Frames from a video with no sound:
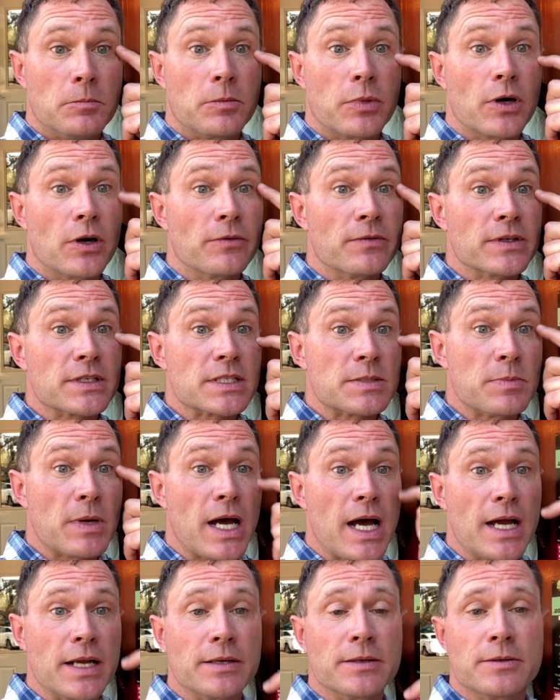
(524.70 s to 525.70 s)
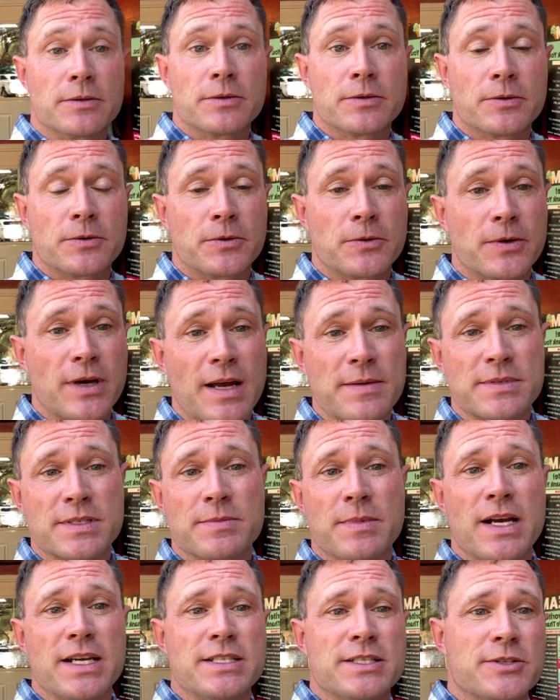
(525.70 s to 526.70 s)
Perfect spot, grab
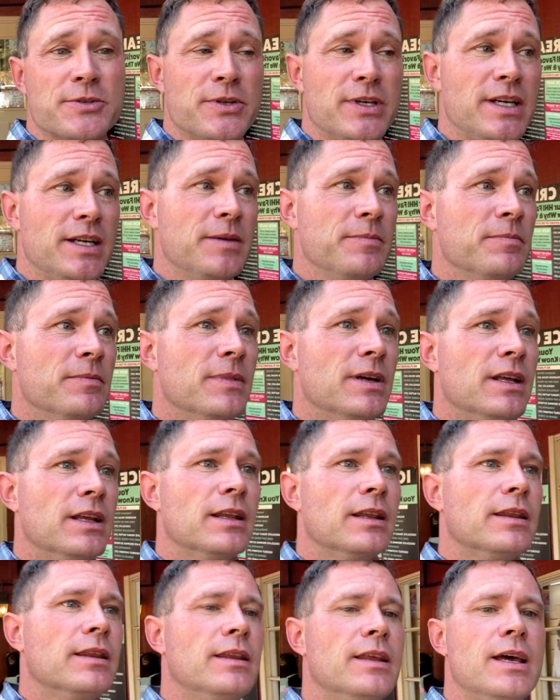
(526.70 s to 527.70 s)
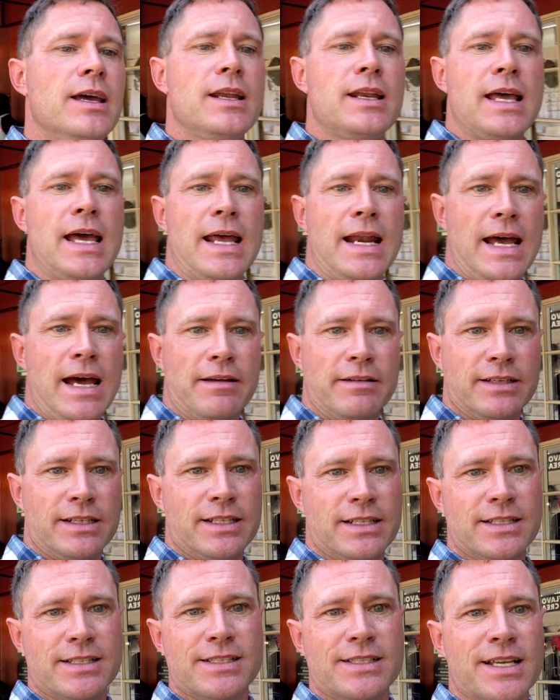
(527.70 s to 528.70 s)
some ice cream, then head out
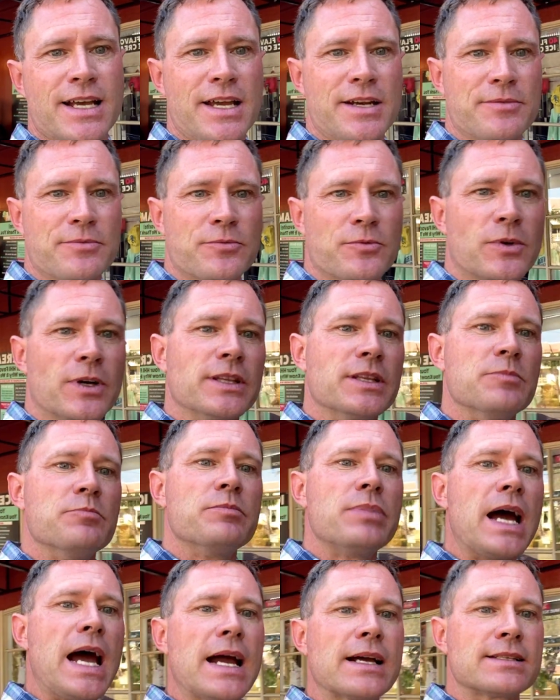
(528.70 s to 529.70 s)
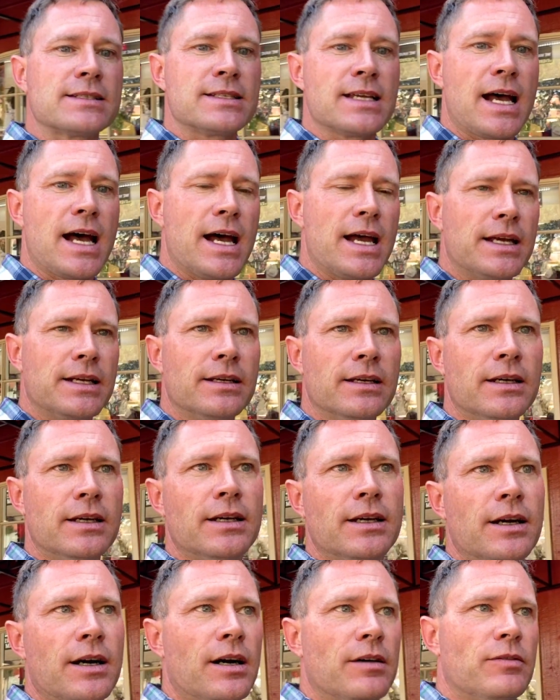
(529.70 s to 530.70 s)
into the sun. We're on the back side
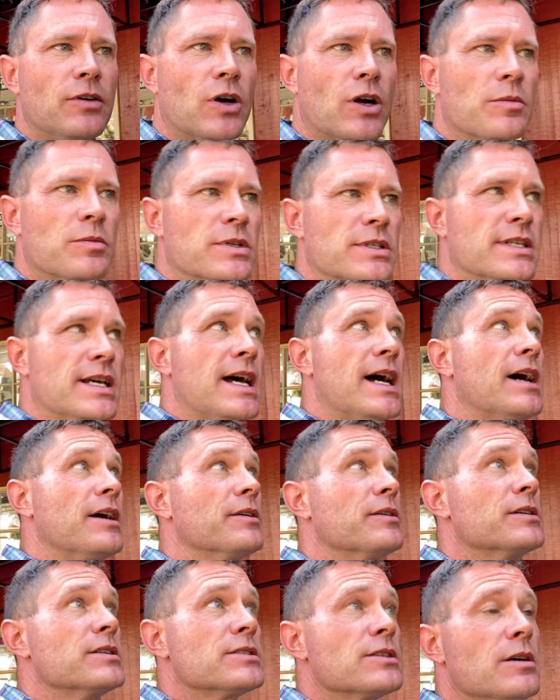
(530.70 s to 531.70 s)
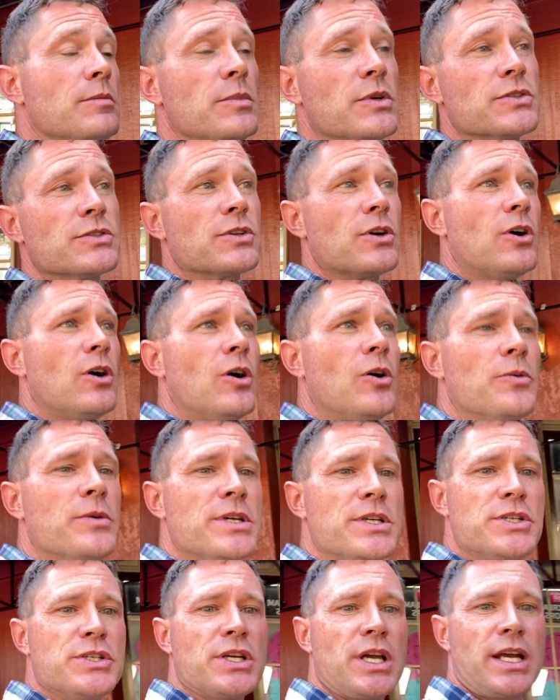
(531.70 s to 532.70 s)
of Harbour Town. It's almost
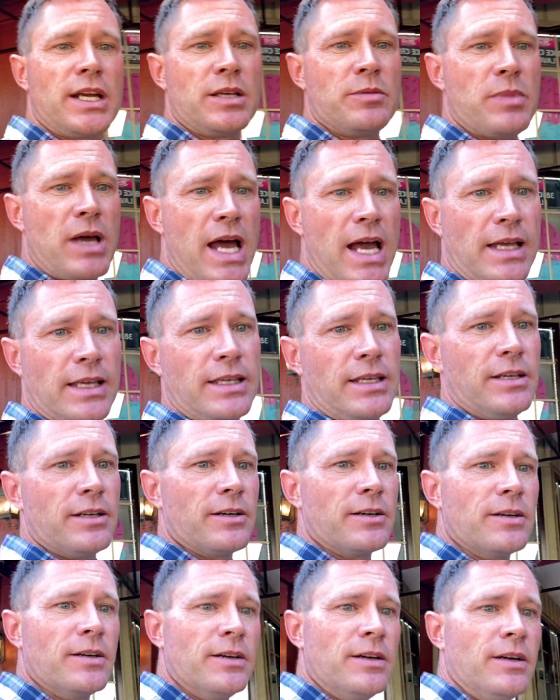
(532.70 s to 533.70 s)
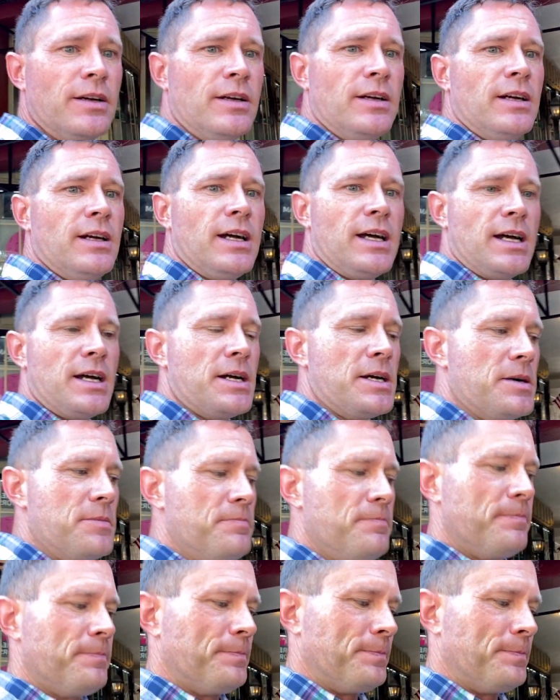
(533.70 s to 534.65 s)
always shady back here. And